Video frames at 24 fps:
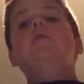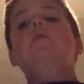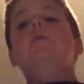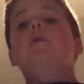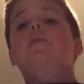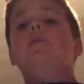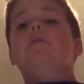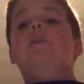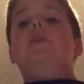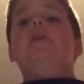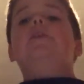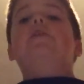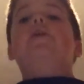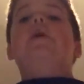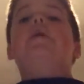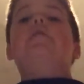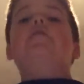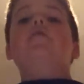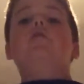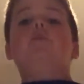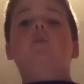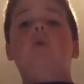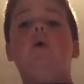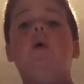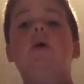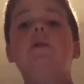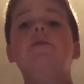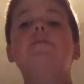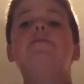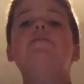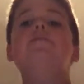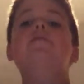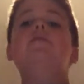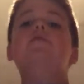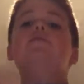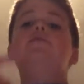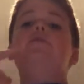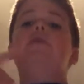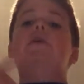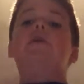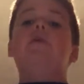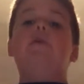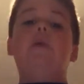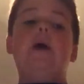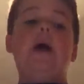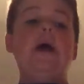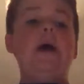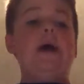number that you have is one, you
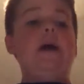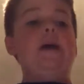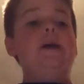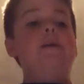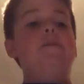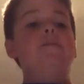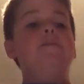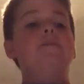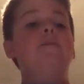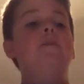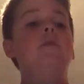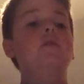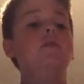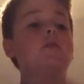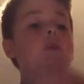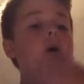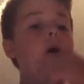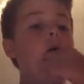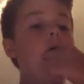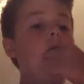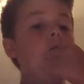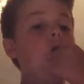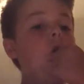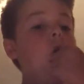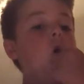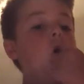do A. So